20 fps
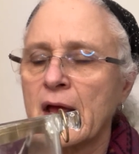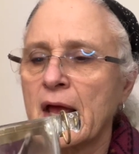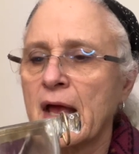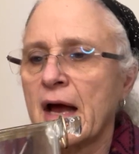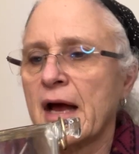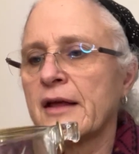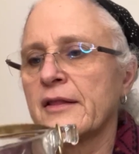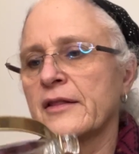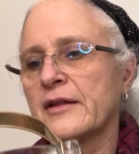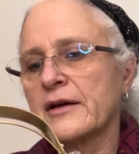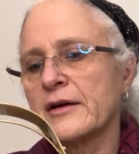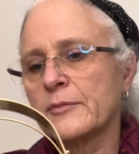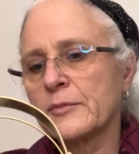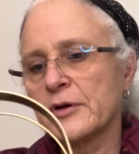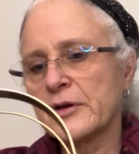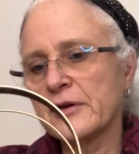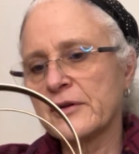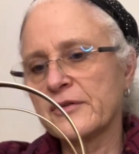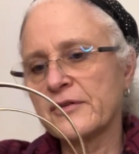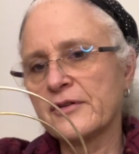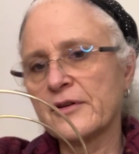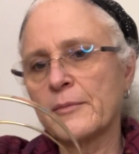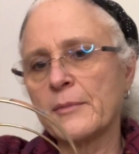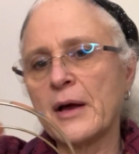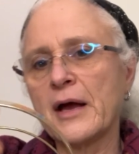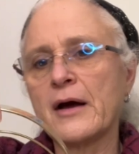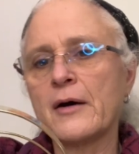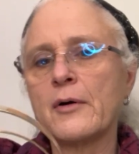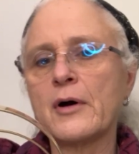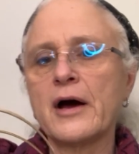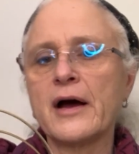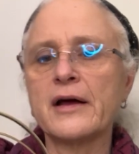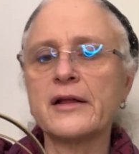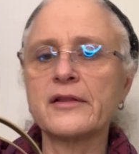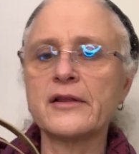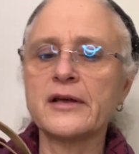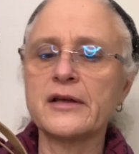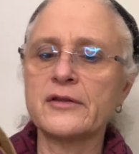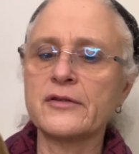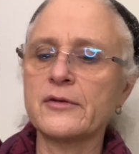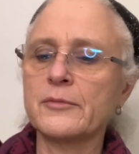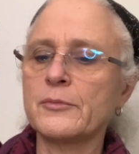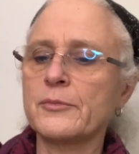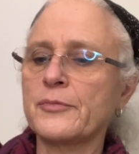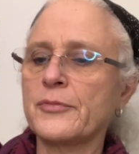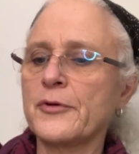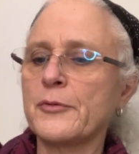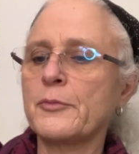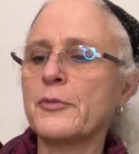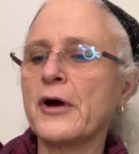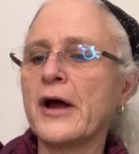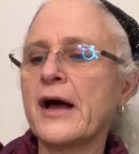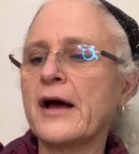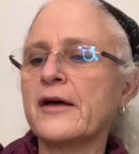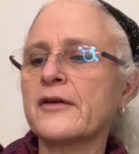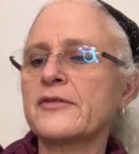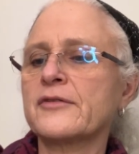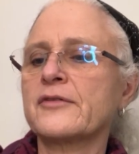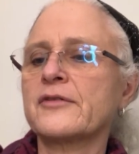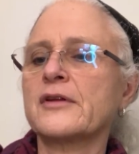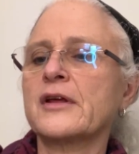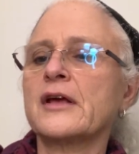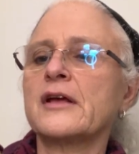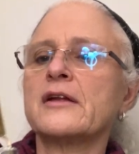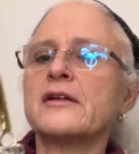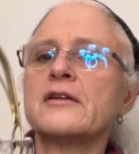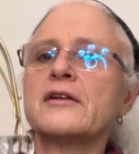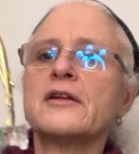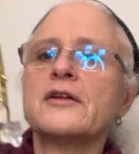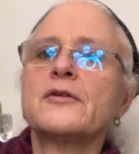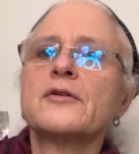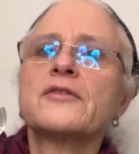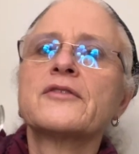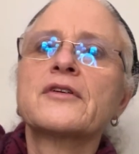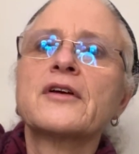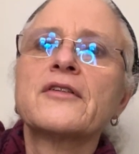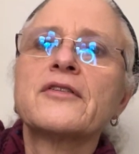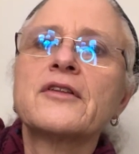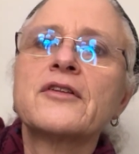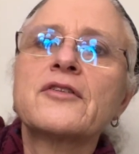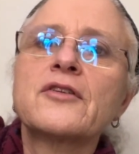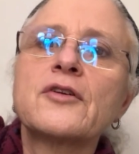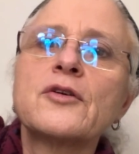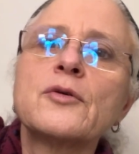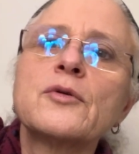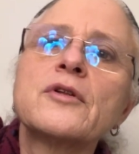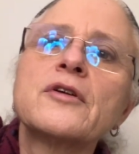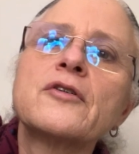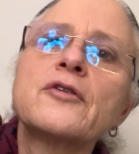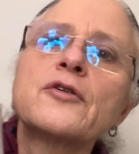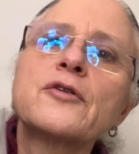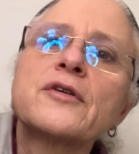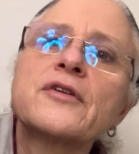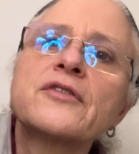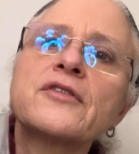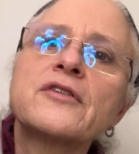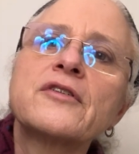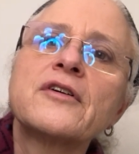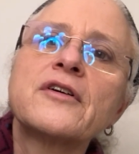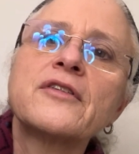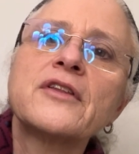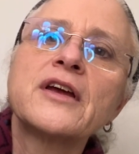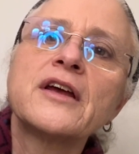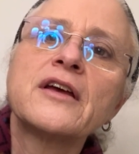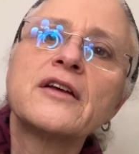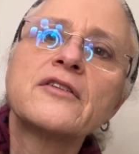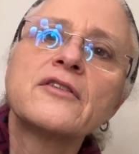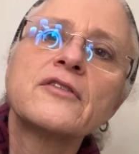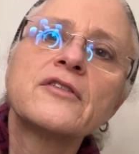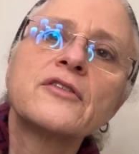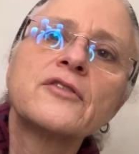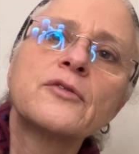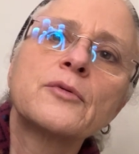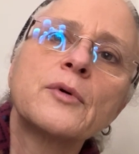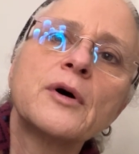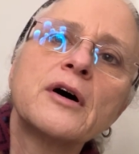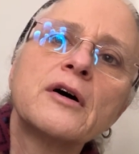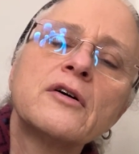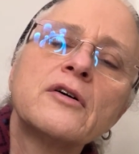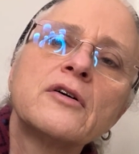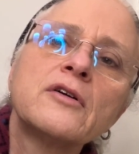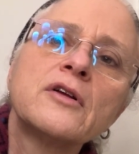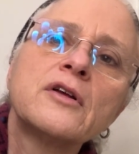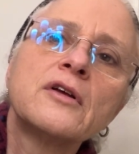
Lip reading: I think I'm going to somehow highlight the brass. And, you know, it's got this cute little crystal on the handle as well.